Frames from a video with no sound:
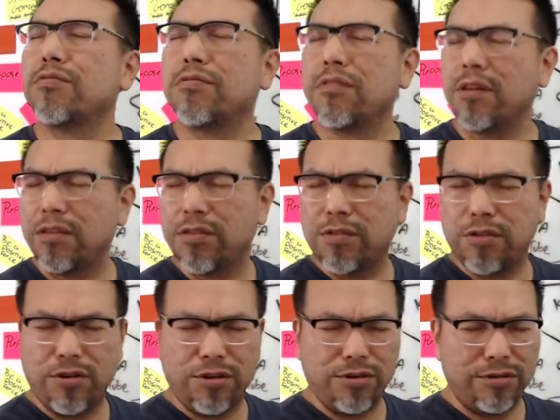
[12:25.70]
uh,
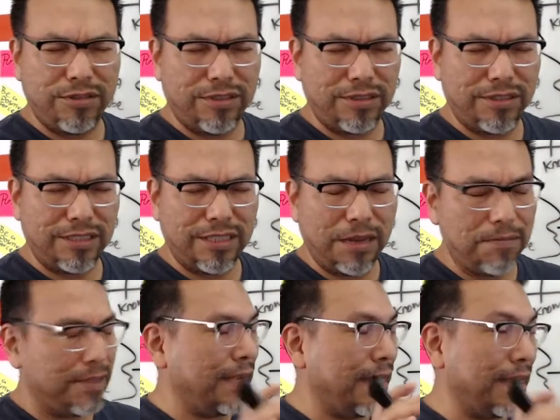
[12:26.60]
third
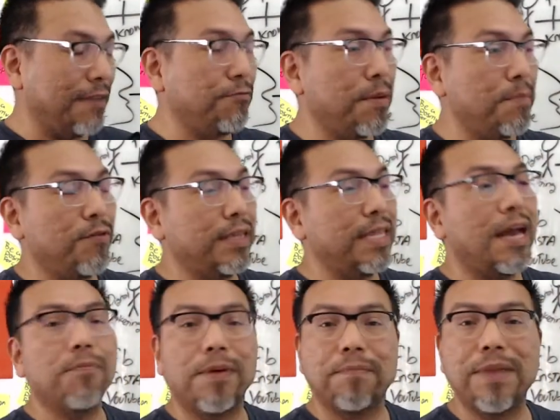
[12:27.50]
something I can't remember right now,
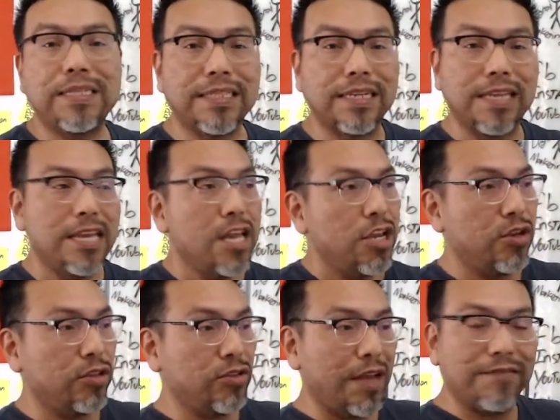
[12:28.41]
but basically you
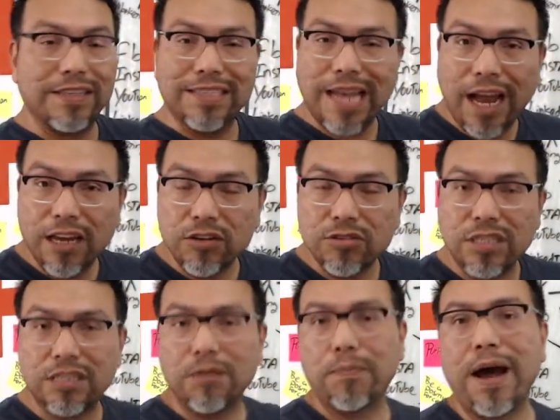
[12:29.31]
need to have the titles
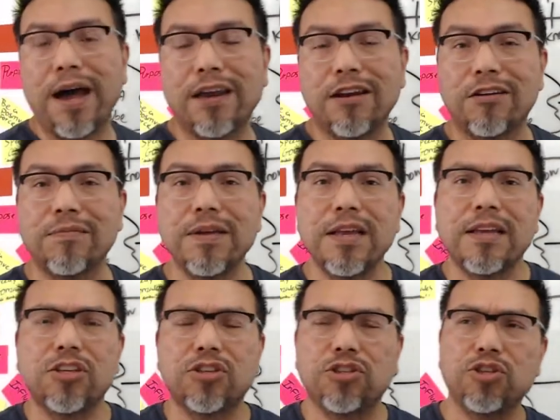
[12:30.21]
at the bottom.
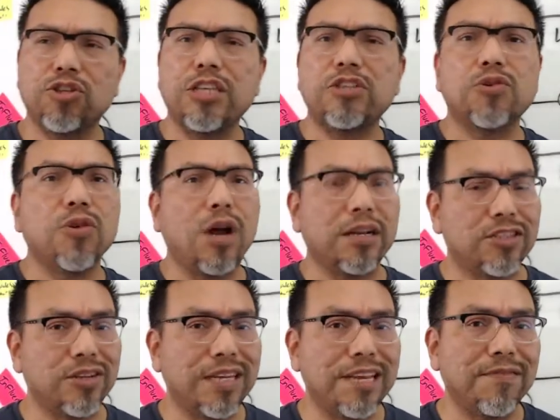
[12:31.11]
You, you need to
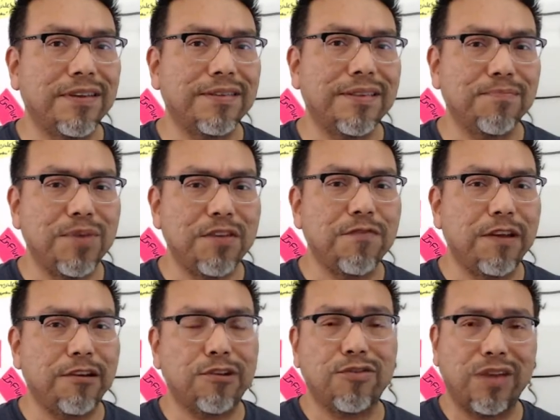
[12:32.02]
actually even be
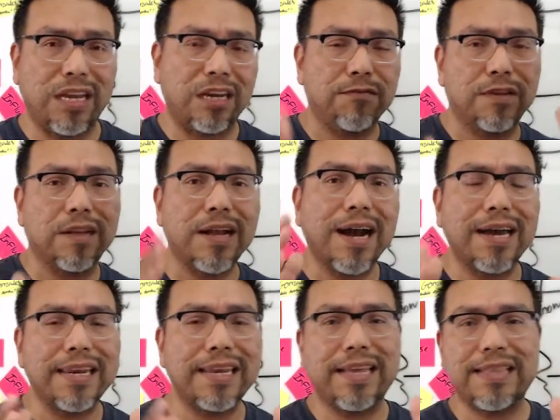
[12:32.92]
very creative and
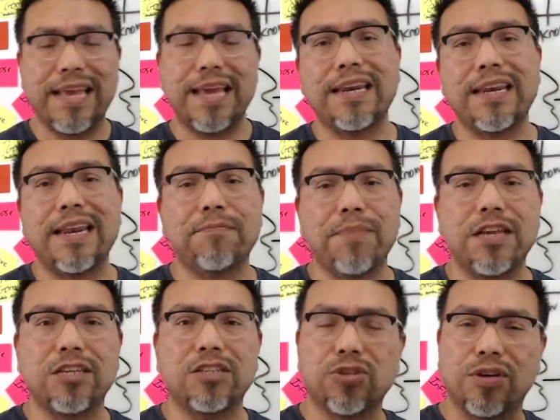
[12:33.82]
cutting and editing,
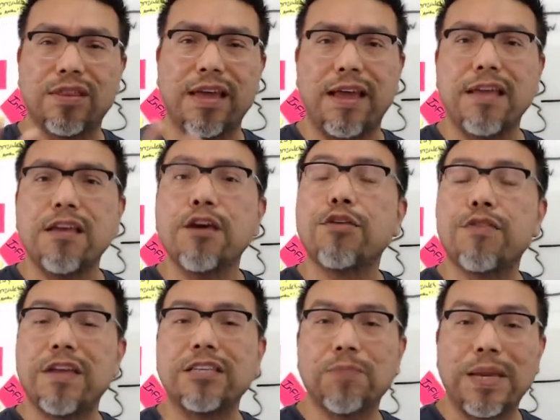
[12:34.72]
making sure that
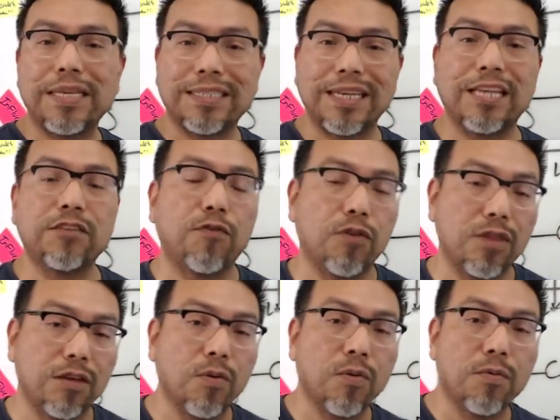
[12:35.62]
things make sense for
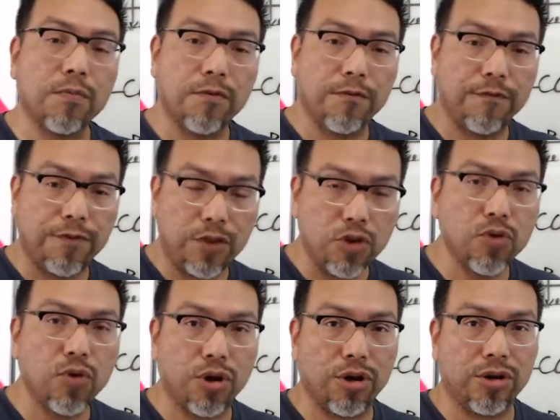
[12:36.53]
the
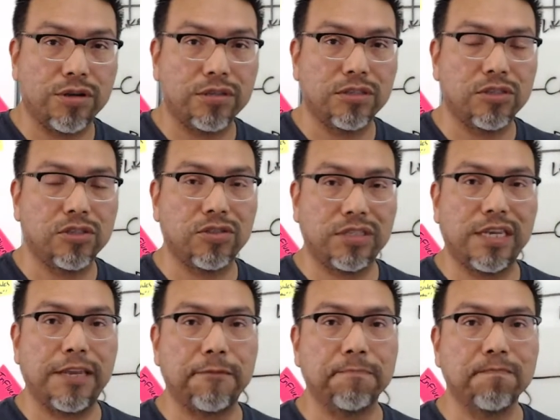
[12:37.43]
viewer to see.